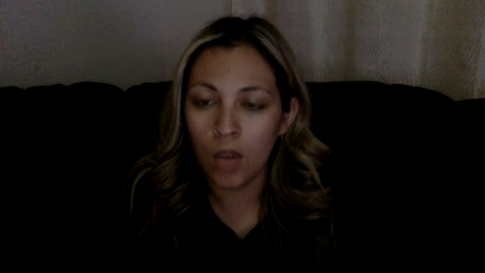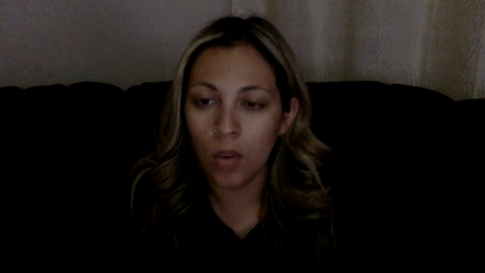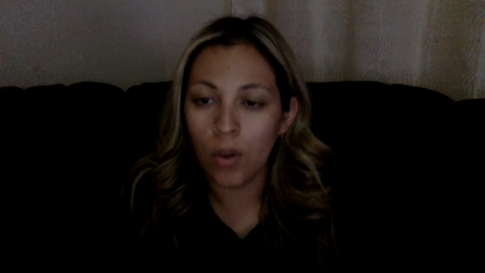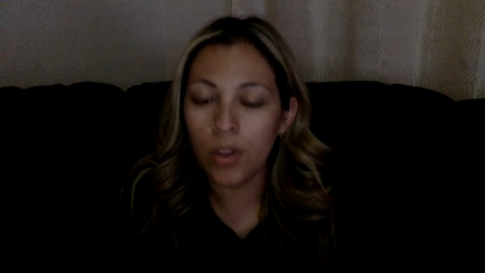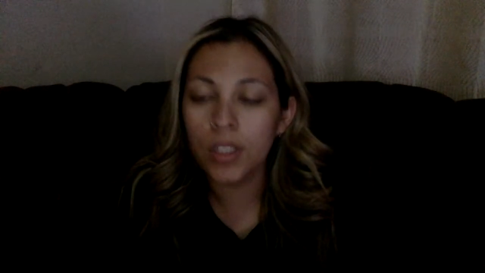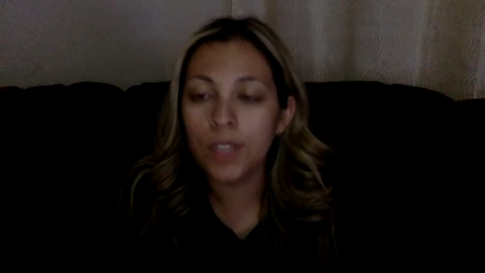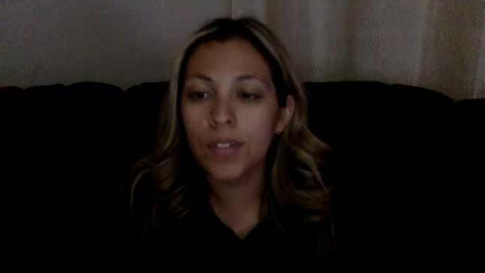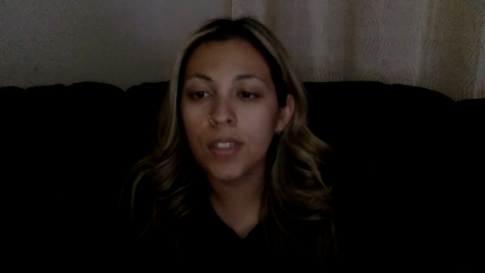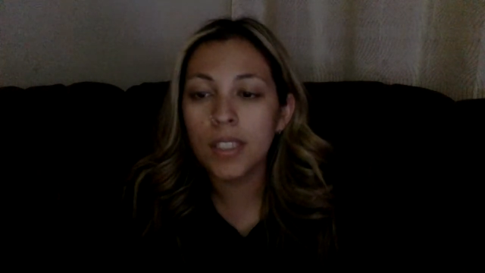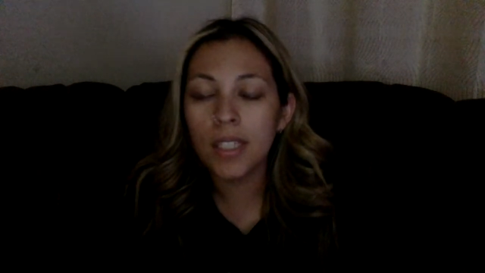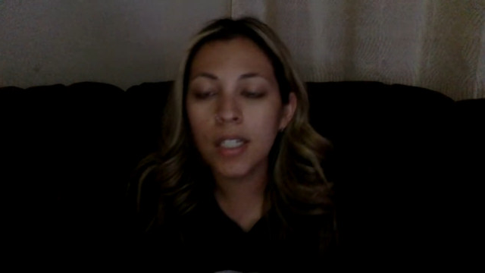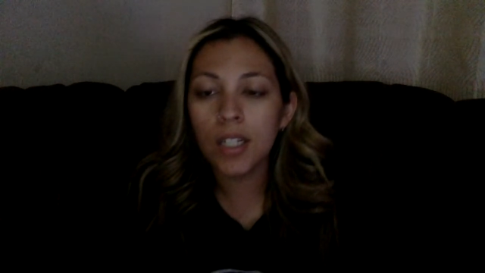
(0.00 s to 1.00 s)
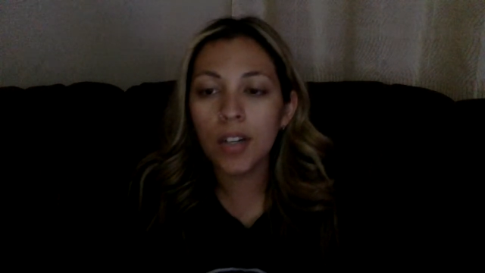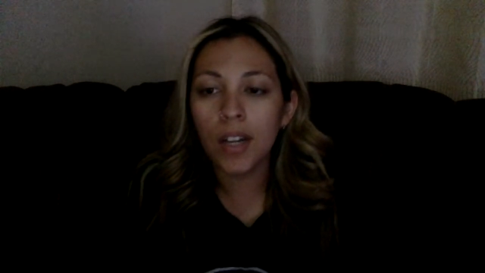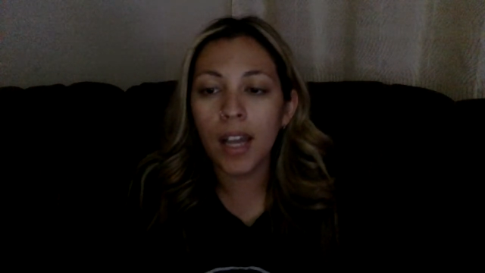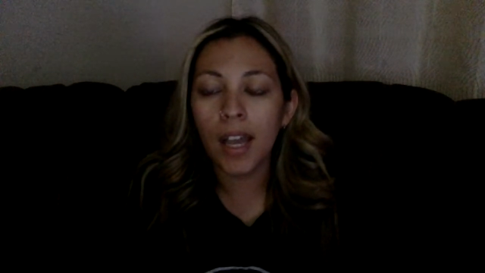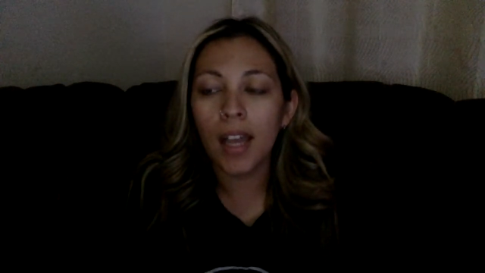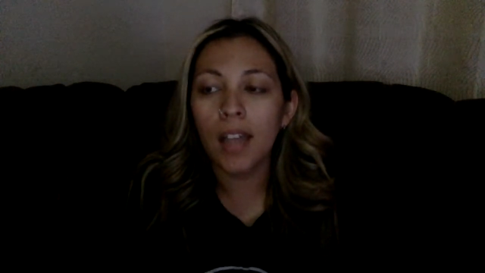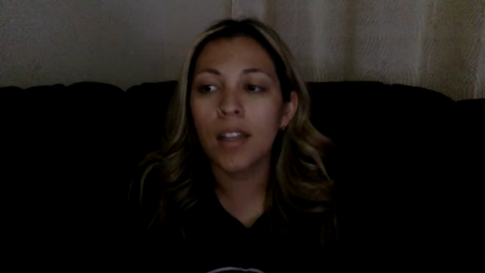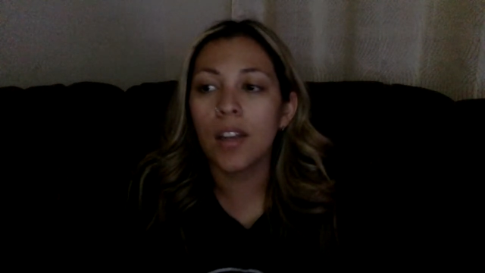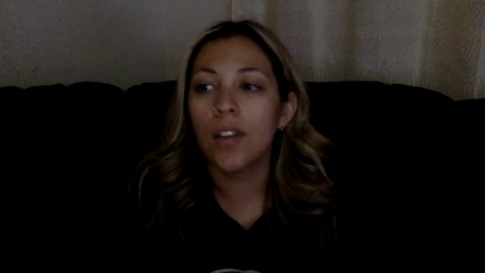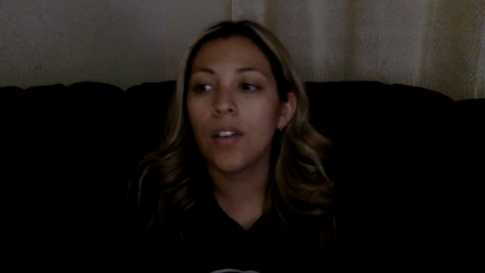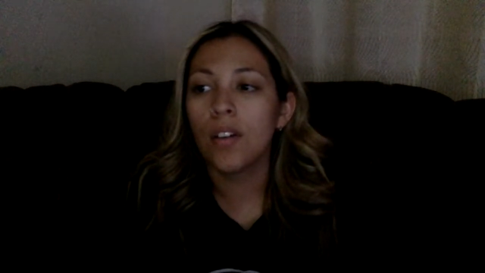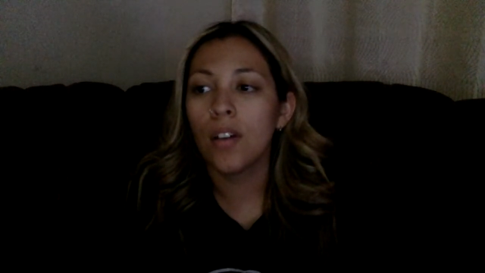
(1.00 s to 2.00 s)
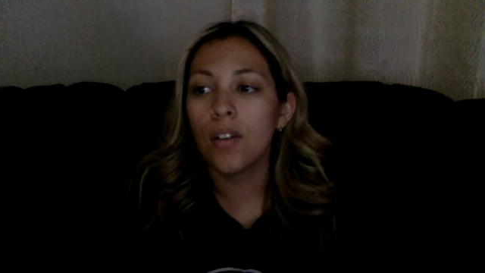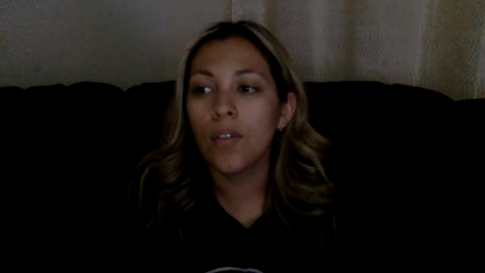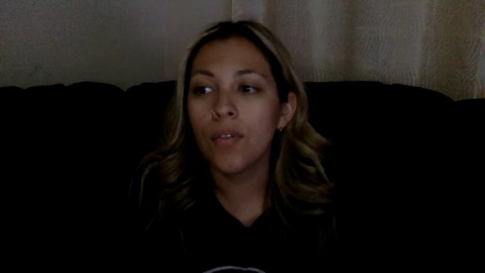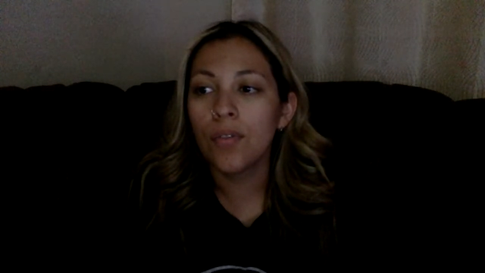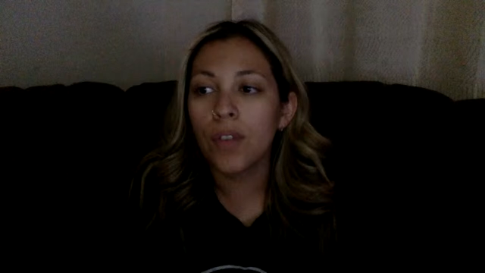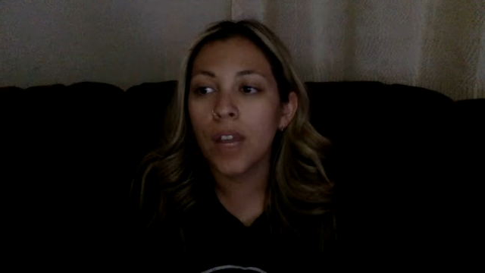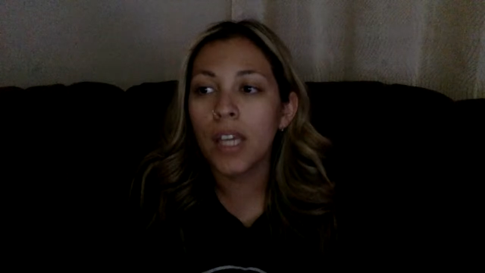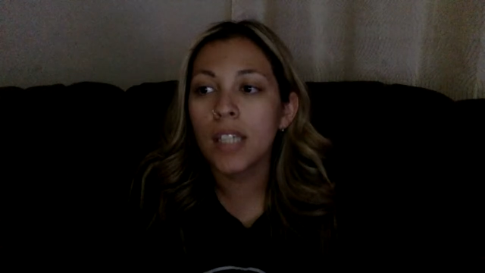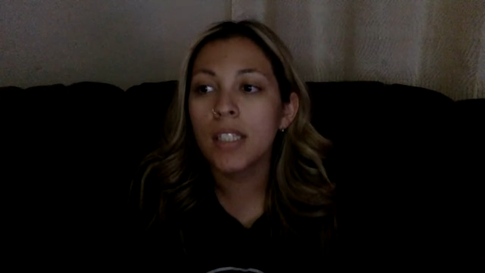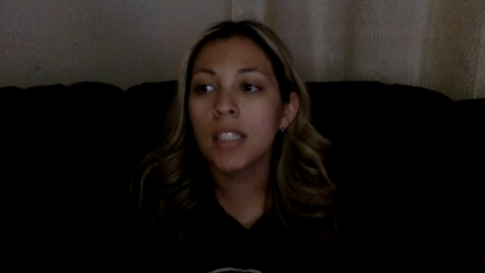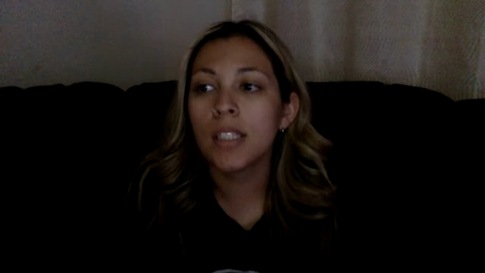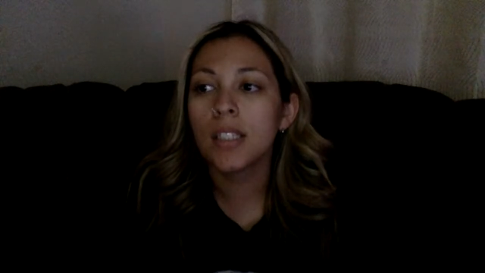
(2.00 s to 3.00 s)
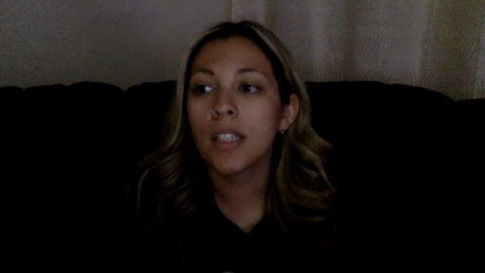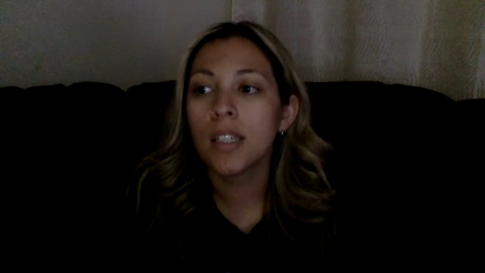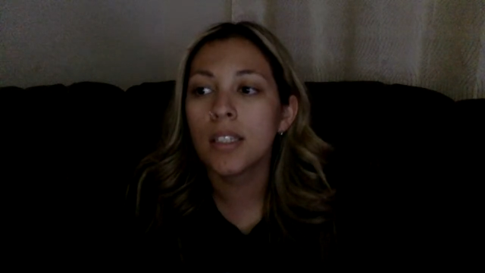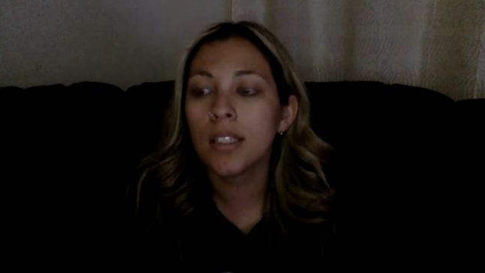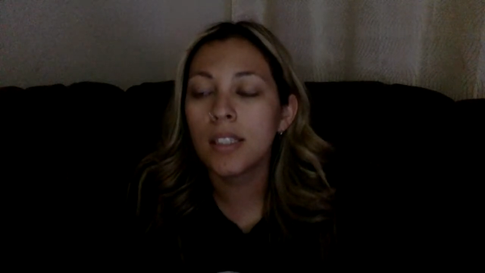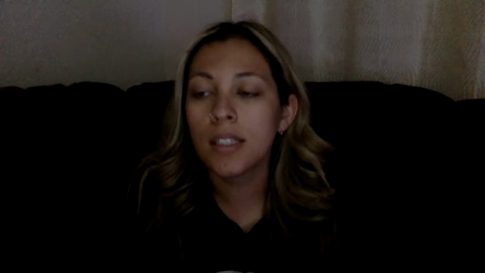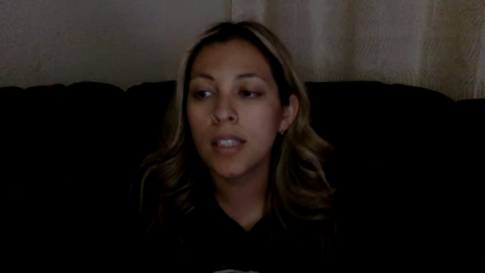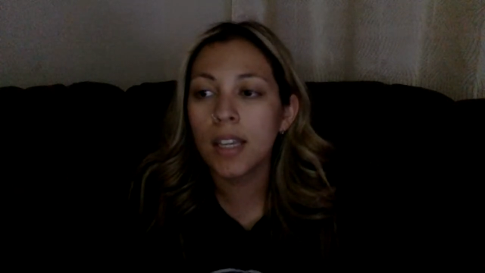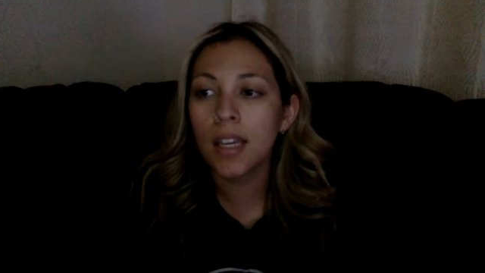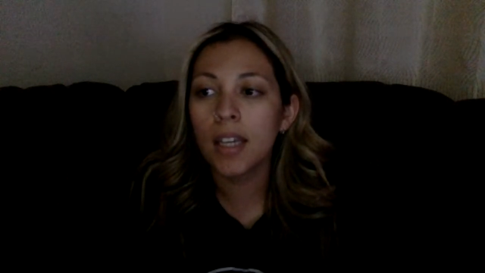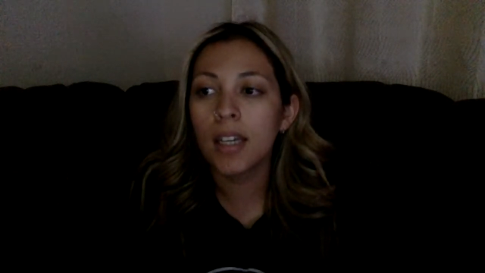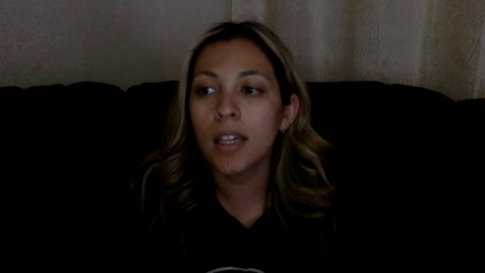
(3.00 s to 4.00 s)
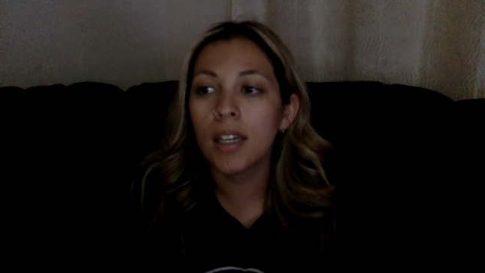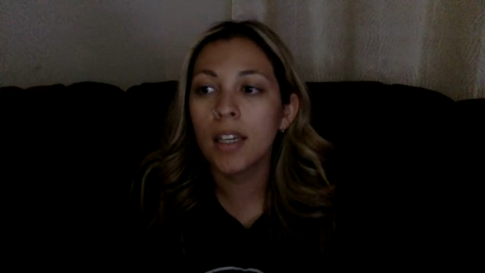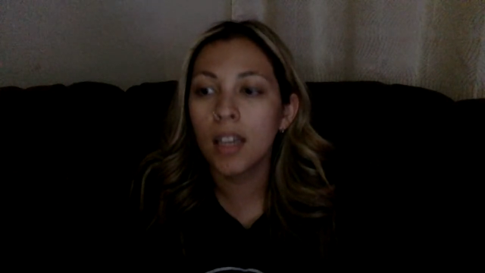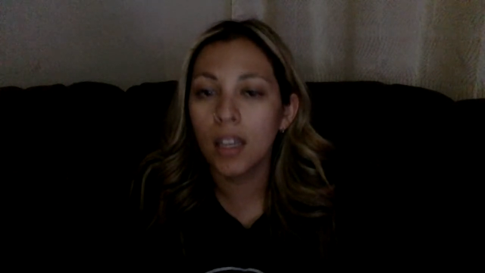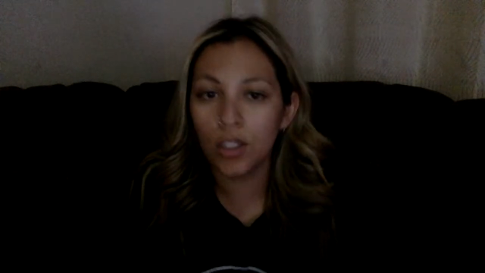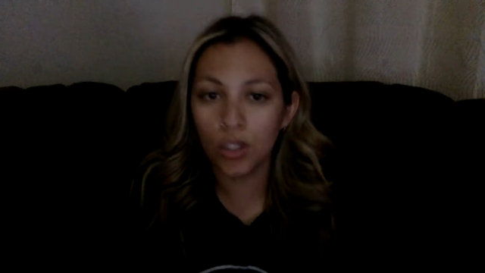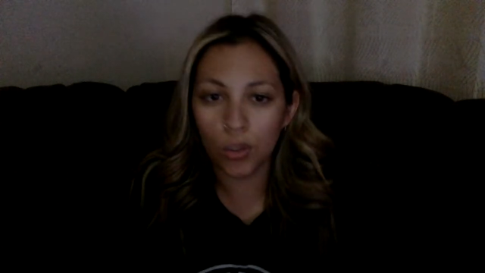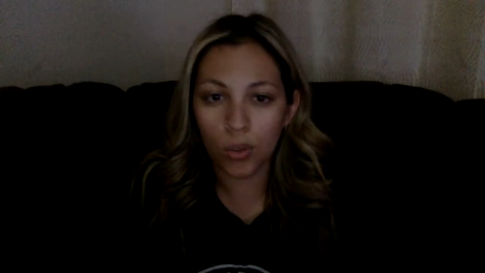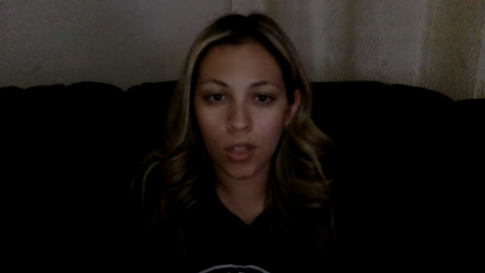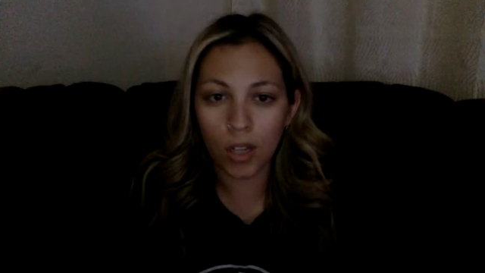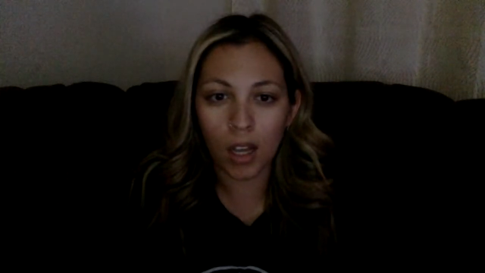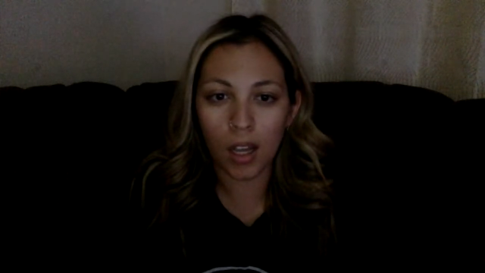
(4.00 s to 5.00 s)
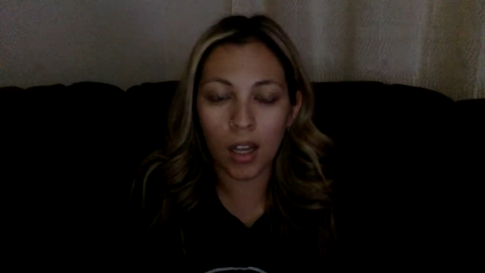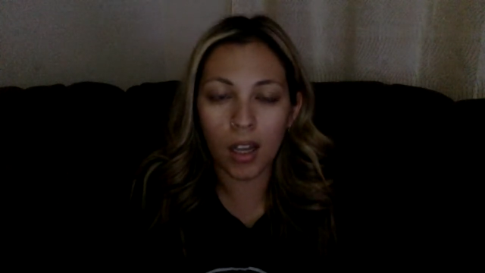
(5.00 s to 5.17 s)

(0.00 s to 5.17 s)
Well, it's for dinner. I had rice, steak, and yuca.